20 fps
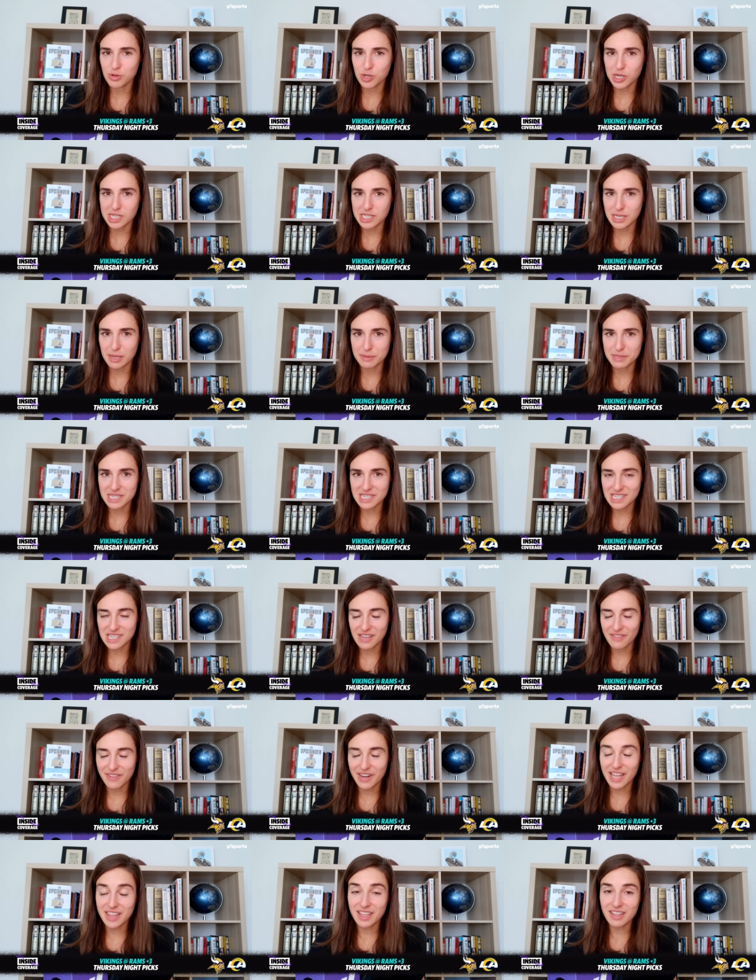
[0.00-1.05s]
tricks up his sleeve.
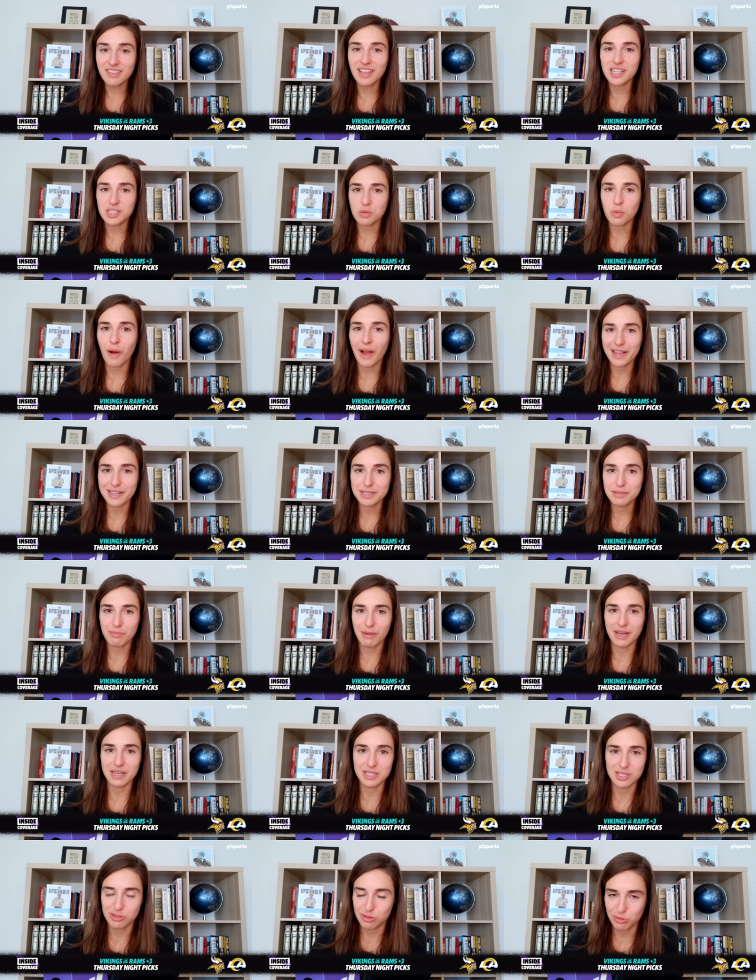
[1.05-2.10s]
And I think that's why it's
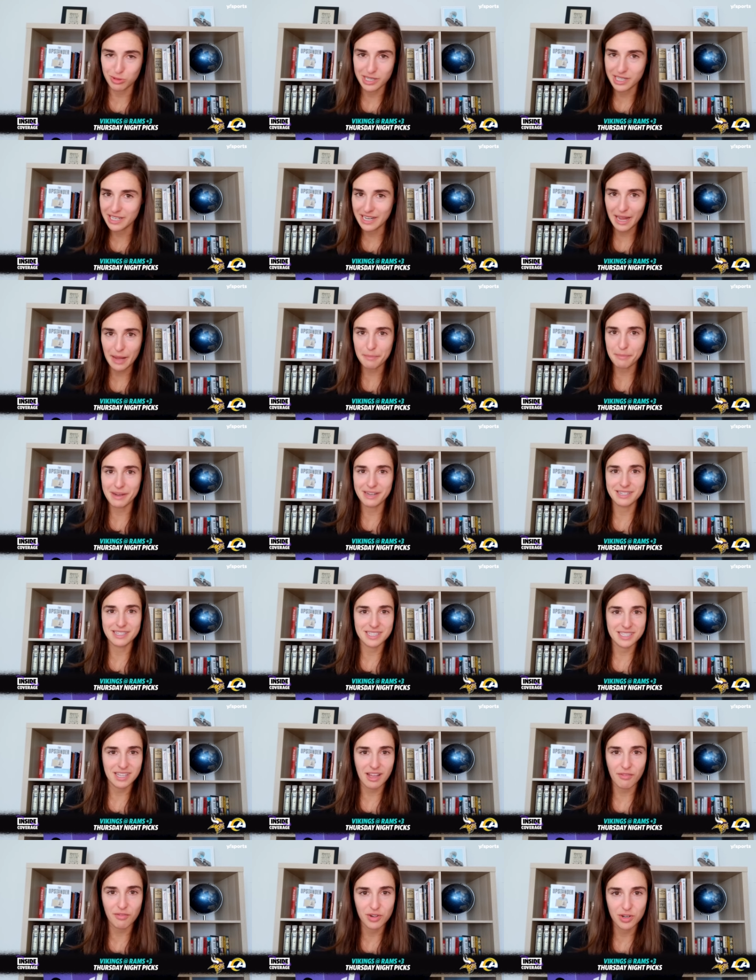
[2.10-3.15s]
minus three and not minus
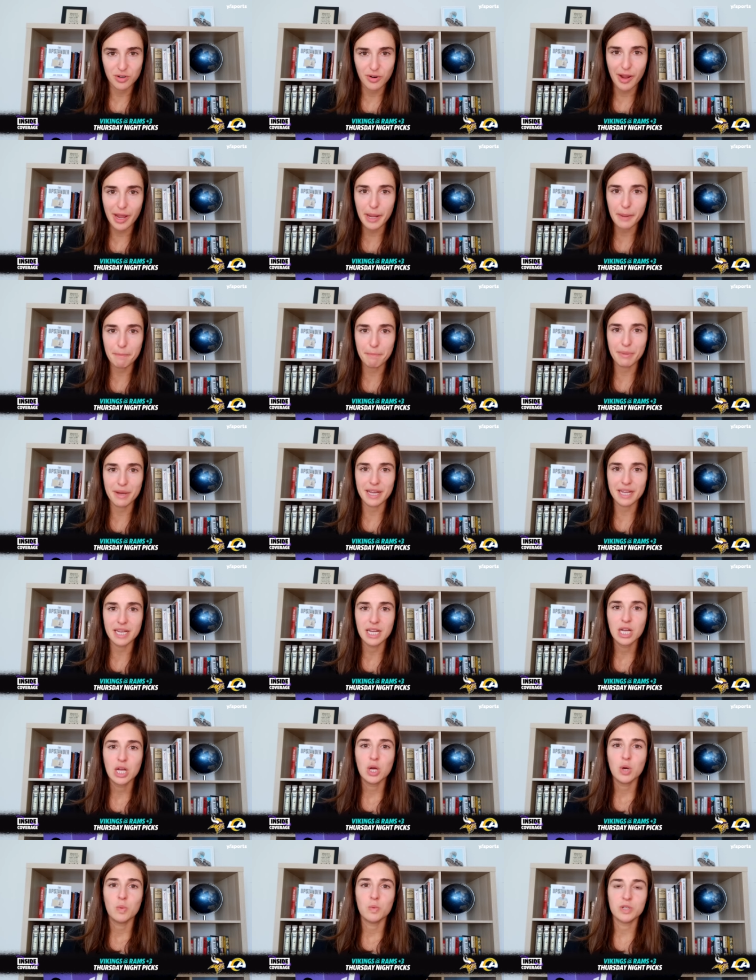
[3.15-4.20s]
seven or eight. But
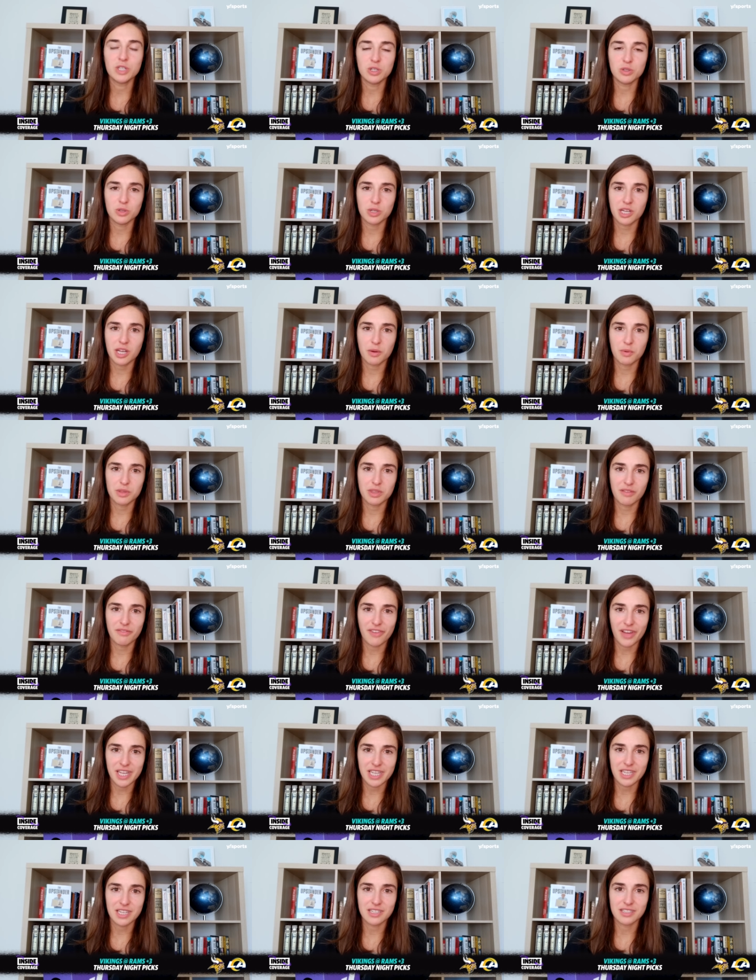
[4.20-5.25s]
when you look at what the
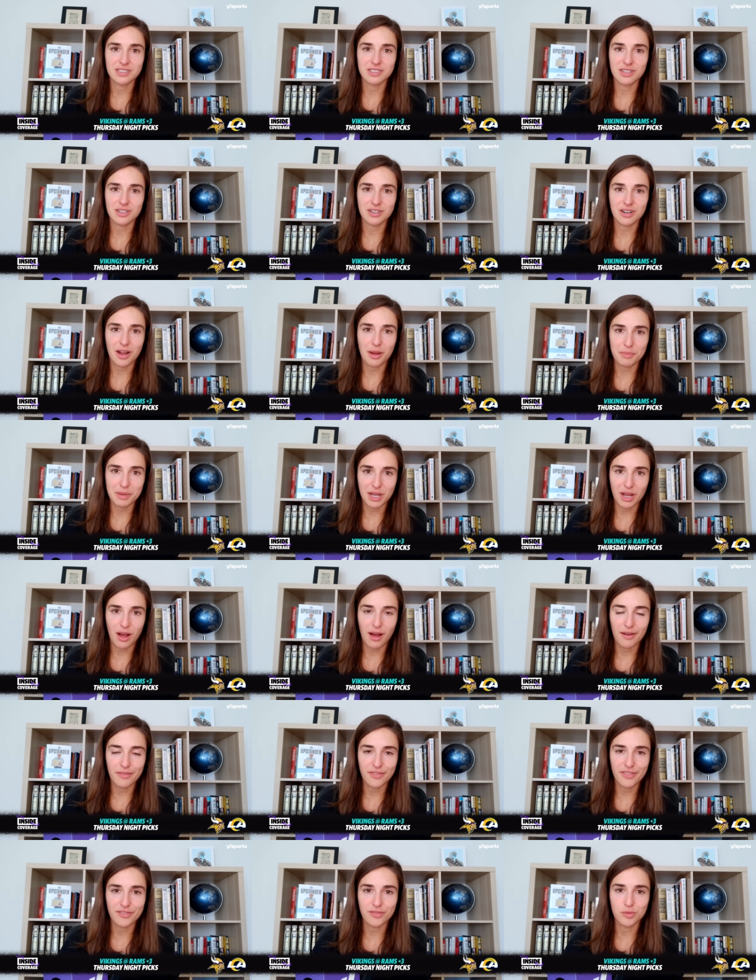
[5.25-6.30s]
Vikings are coming
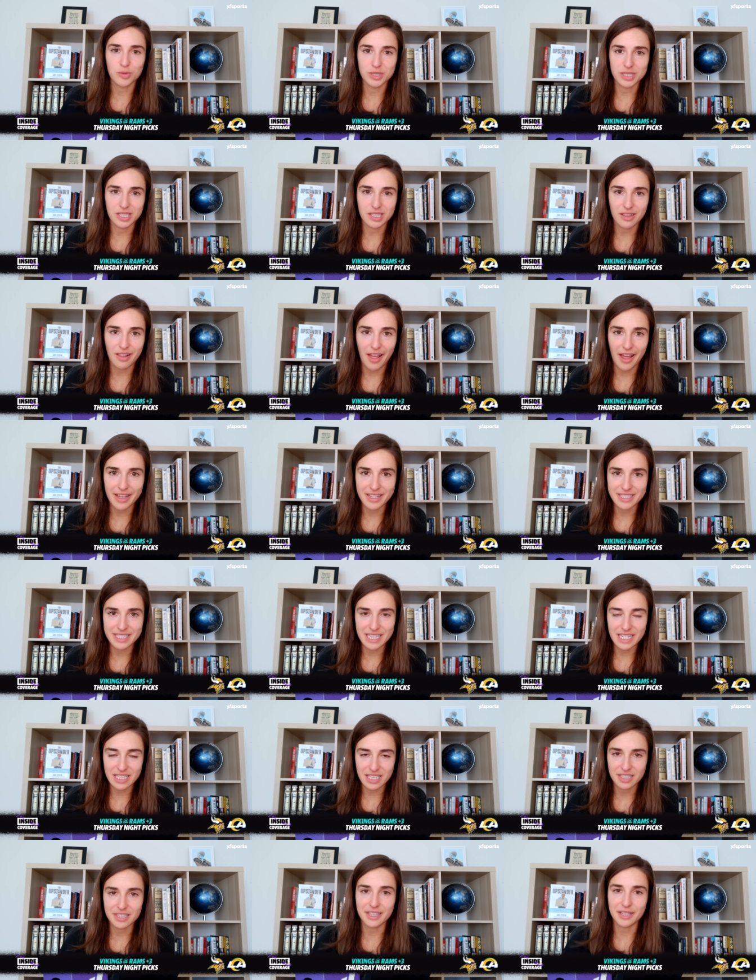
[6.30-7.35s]
off of with the Lions,
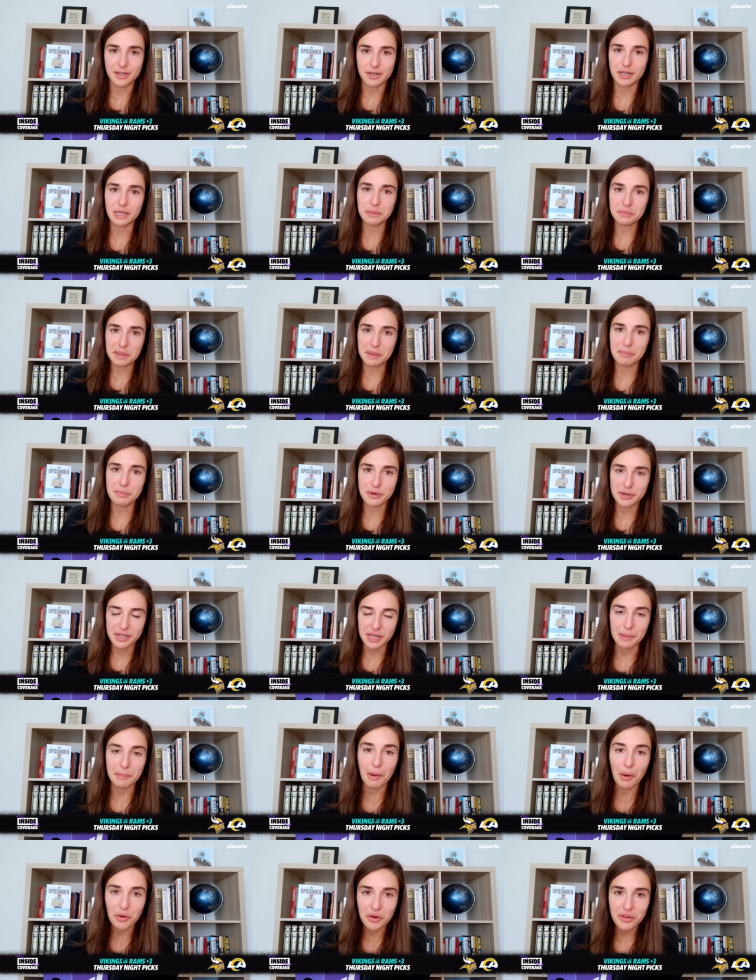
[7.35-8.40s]
I think they're going to be pretty
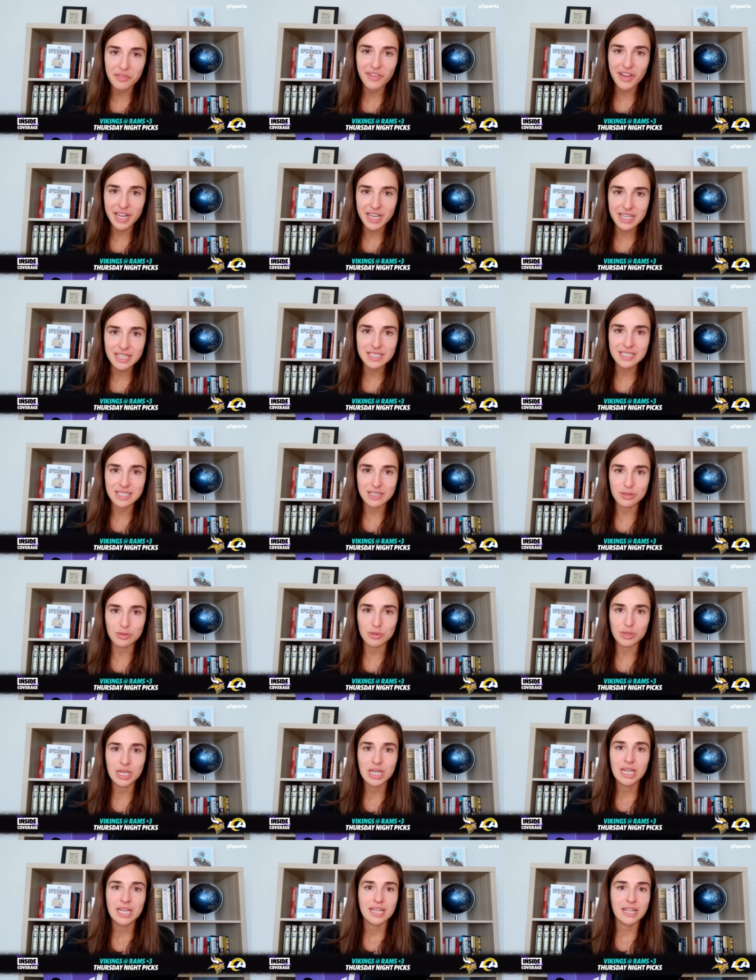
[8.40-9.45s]
motivated to
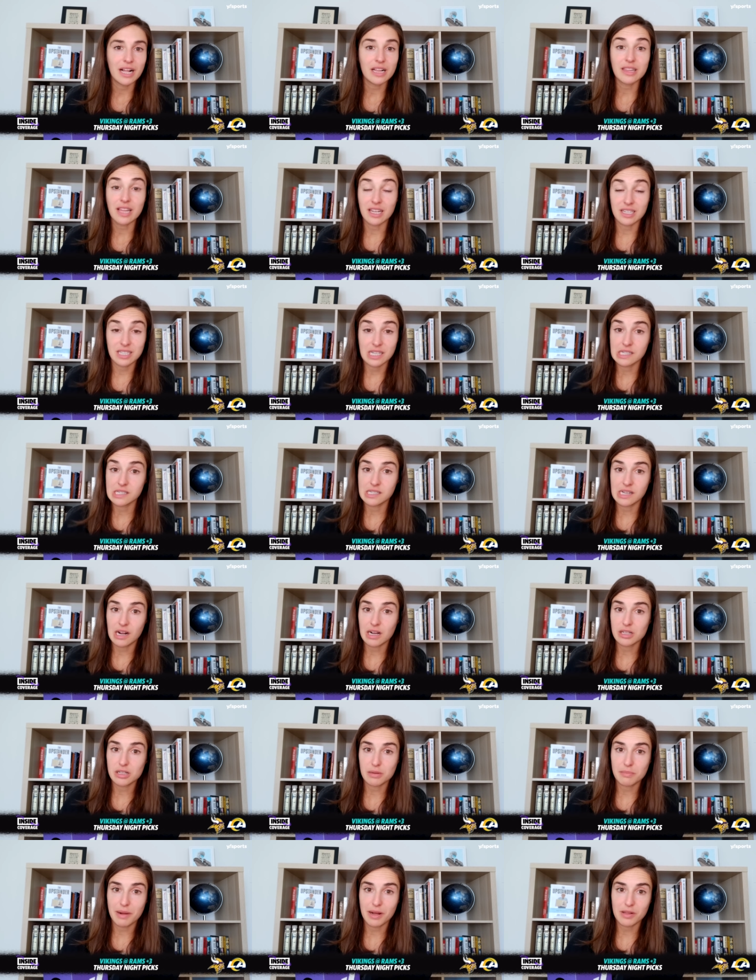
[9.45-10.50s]
get that taste out of
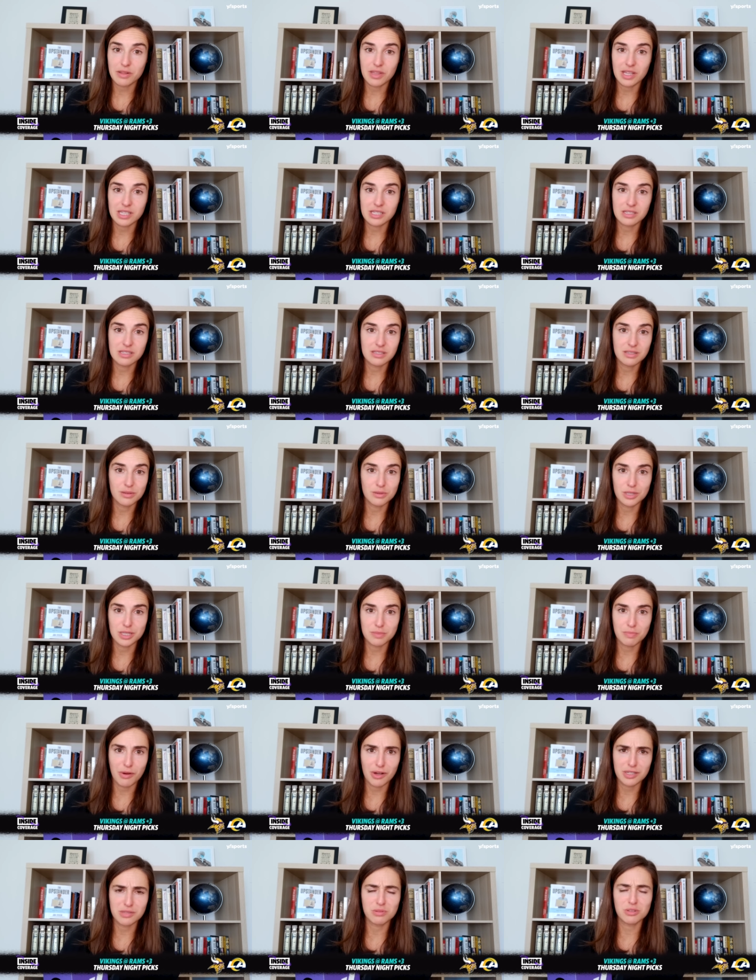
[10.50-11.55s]
their mouth as soon as
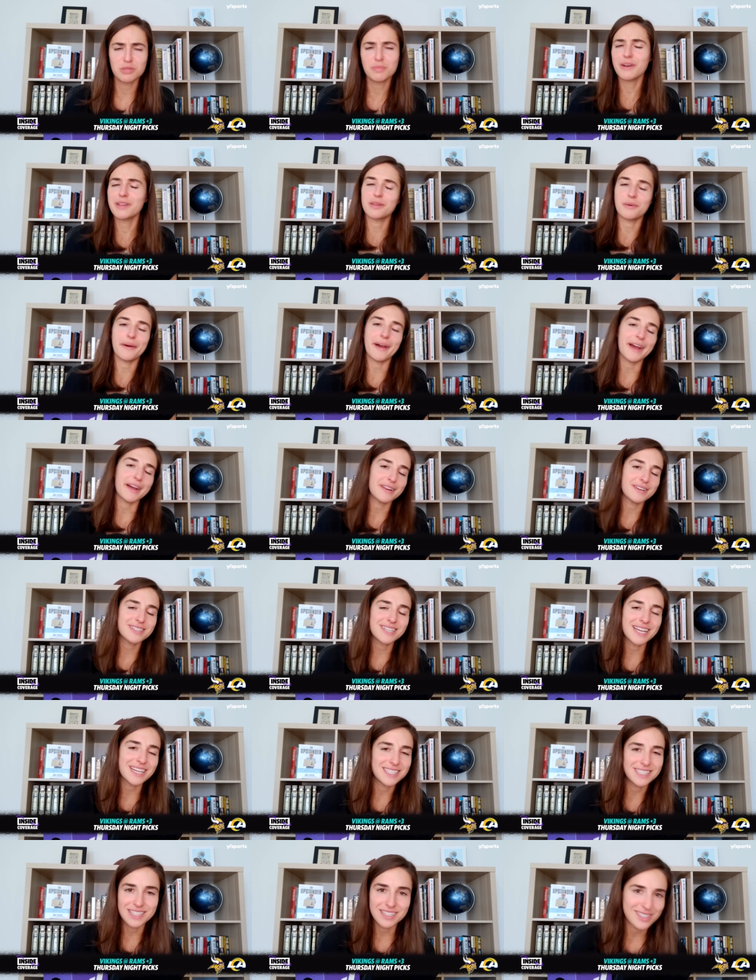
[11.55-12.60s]
possible. And by the way,
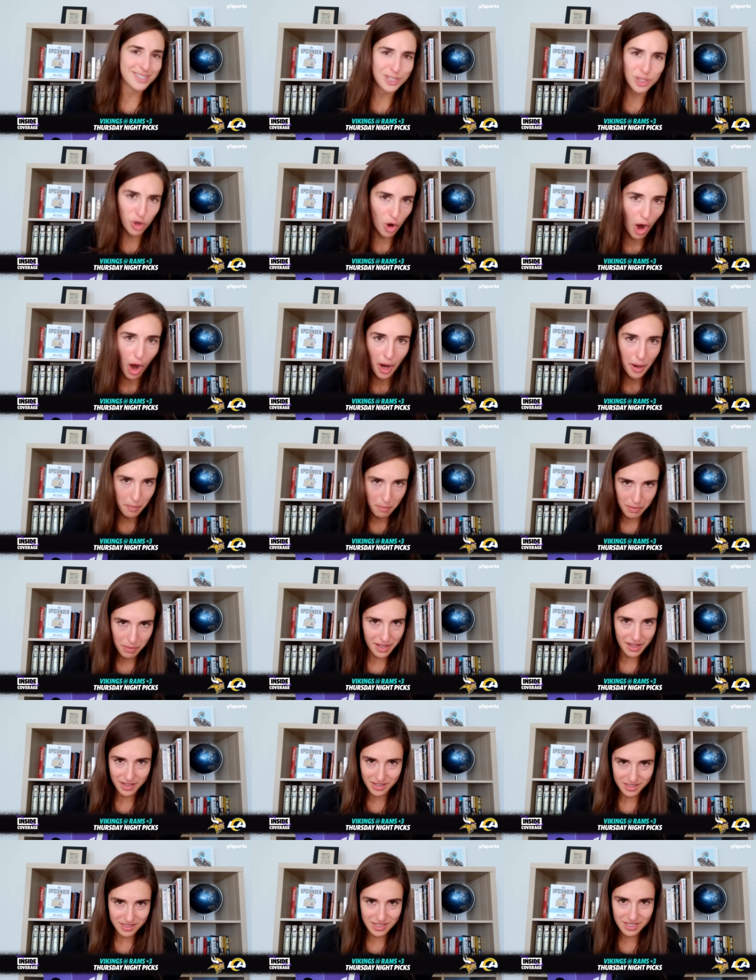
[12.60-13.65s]
taste is strong
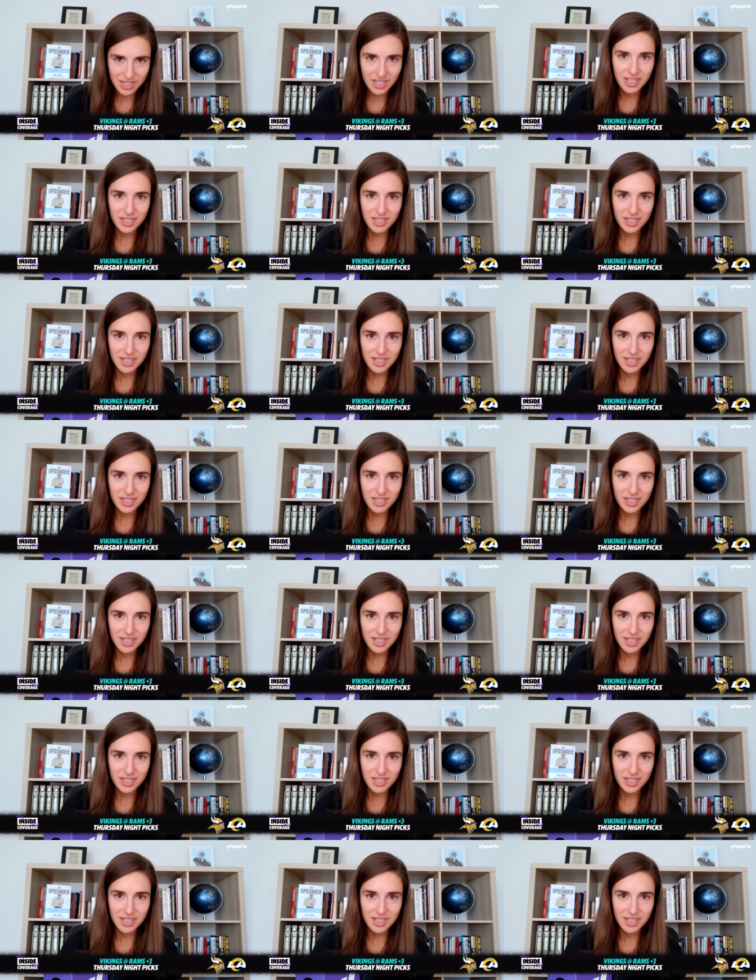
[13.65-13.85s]
because